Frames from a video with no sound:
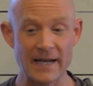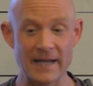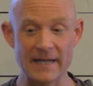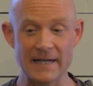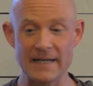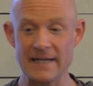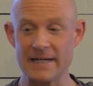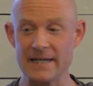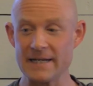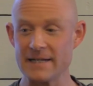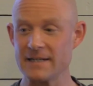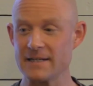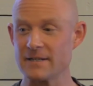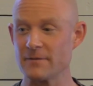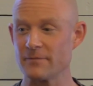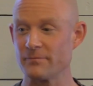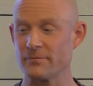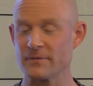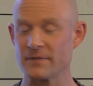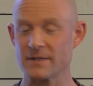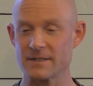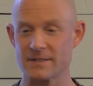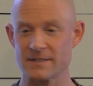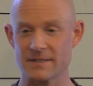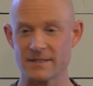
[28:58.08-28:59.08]
And
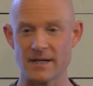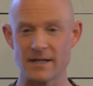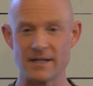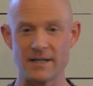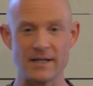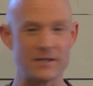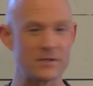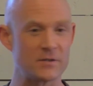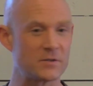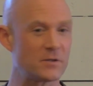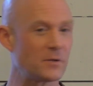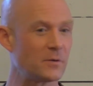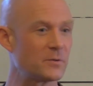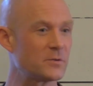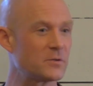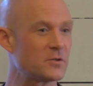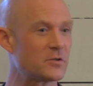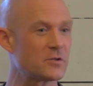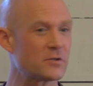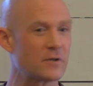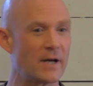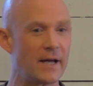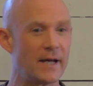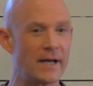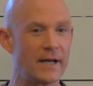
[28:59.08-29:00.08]
he said, it's so
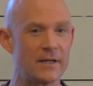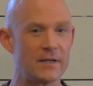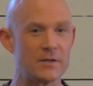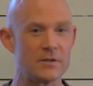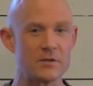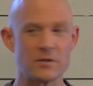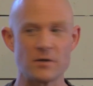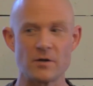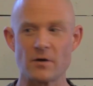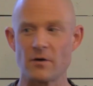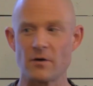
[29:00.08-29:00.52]
strange,